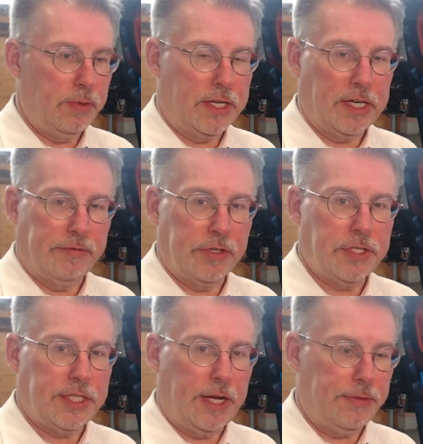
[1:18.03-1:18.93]
We cover
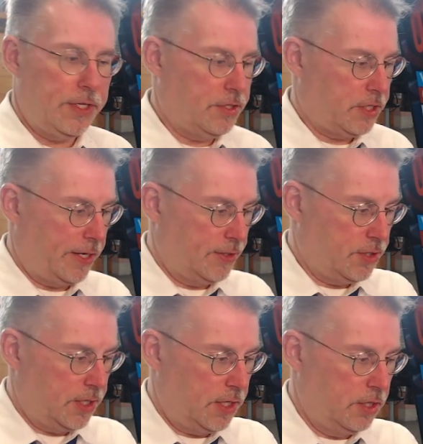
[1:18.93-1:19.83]
southeast
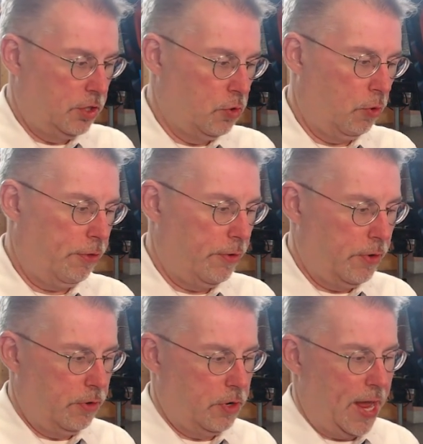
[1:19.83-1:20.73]
Tennessee,
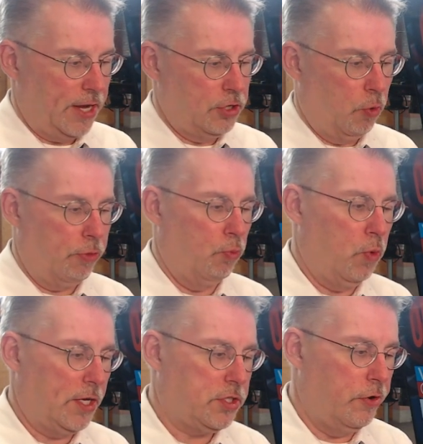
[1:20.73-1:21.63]
northern and
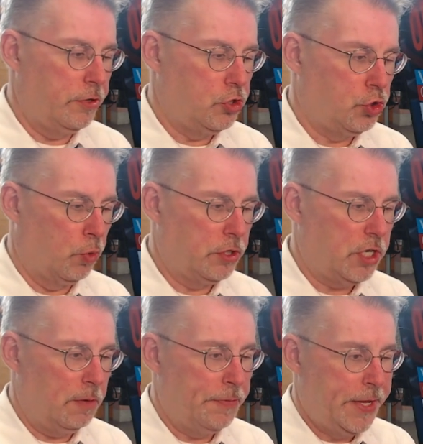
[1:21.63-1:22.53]
northwestern
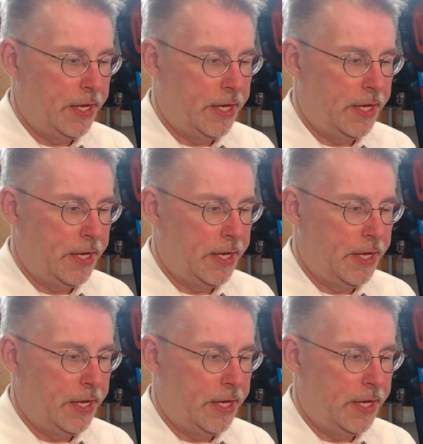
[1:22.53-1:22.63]
Georgia,